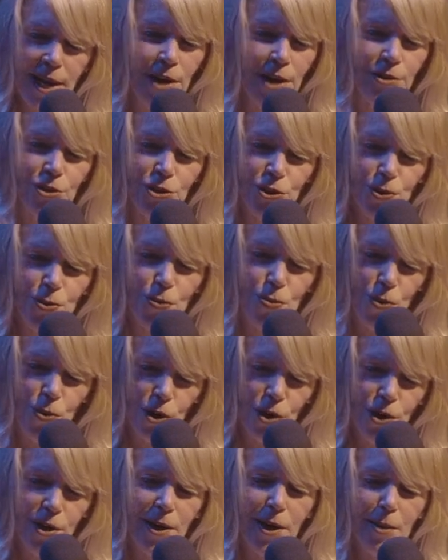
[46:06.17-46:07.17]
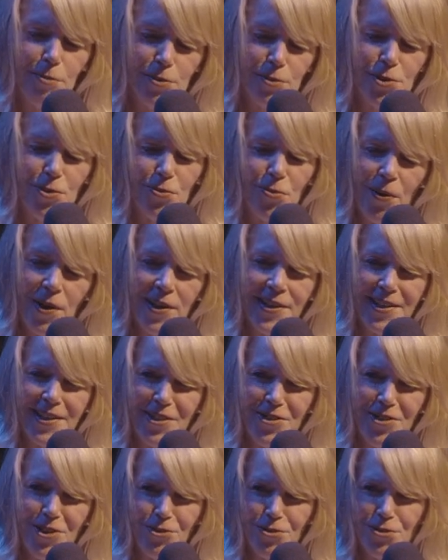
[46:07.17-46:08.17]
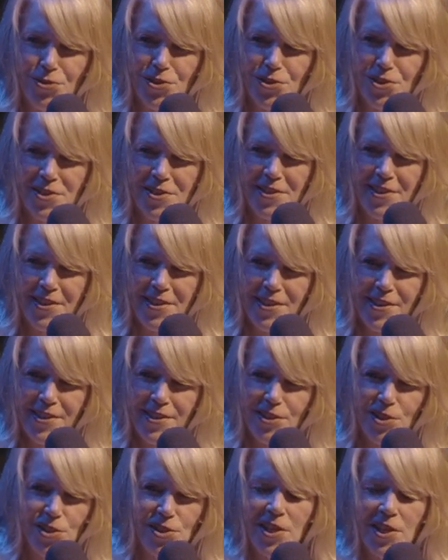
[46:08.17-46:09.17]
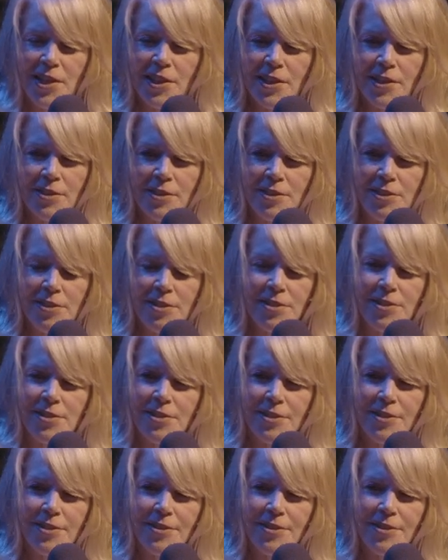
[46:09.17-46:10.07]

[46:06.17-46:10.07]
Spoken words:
How did you work up to writing those scenes?